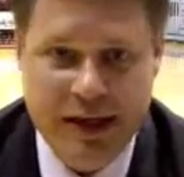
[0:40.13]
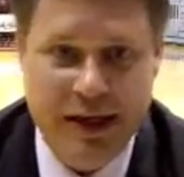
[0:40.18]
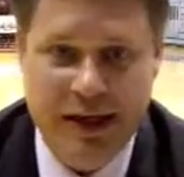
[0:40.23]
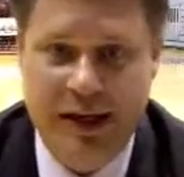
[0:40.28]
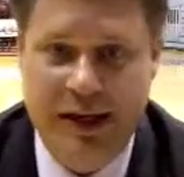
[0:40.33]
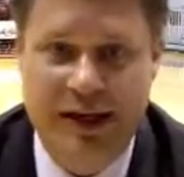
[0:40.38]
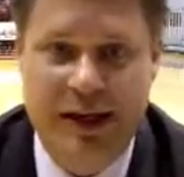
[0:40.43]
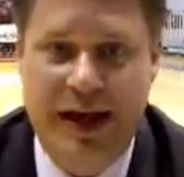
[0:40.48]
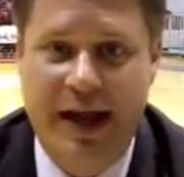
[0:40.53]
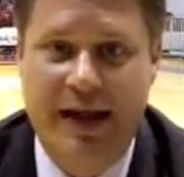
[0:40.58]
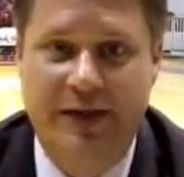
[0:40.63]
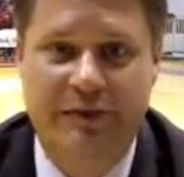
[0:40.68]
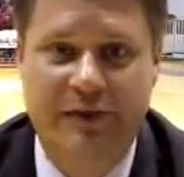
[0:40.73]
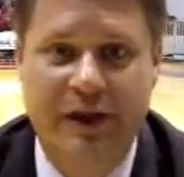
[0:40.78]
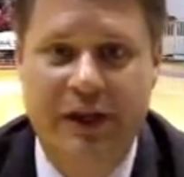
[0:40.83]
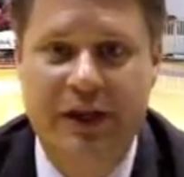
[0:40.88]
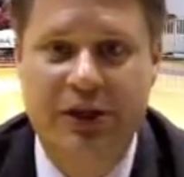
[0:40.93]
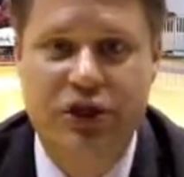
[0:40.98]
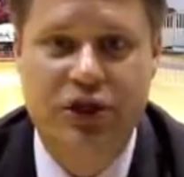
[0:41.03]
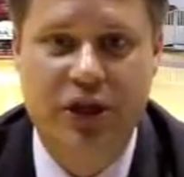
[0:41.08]
You didn't have
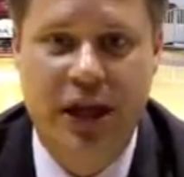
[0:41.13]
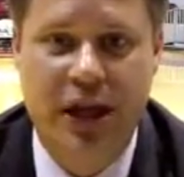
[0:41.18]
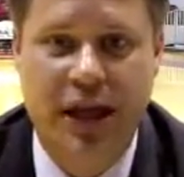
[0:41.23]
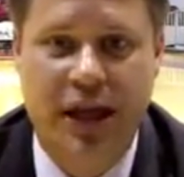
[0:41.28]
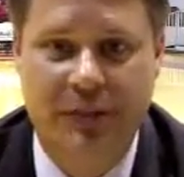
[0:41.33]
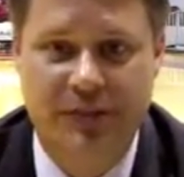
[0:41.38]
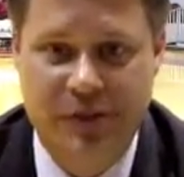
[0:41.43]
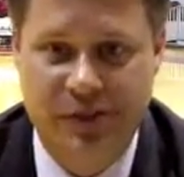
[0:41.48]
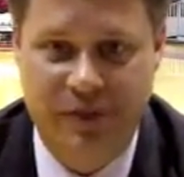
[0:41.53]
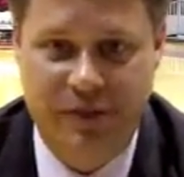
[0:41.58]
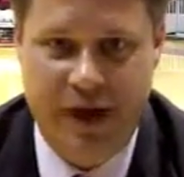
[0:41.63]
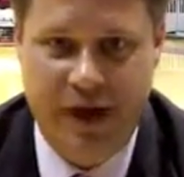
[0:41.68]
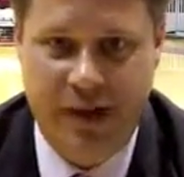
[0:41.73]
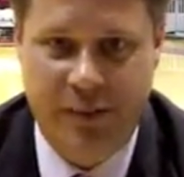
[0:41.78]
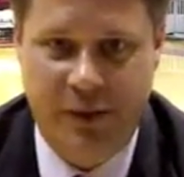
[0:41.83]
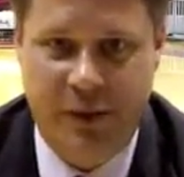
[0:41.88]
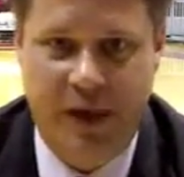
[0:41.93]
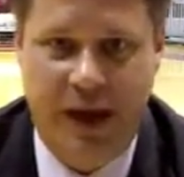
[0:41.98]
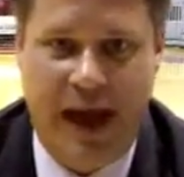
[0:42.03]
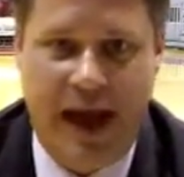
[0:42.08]
Nick Jacobs
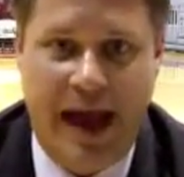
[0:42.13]
available.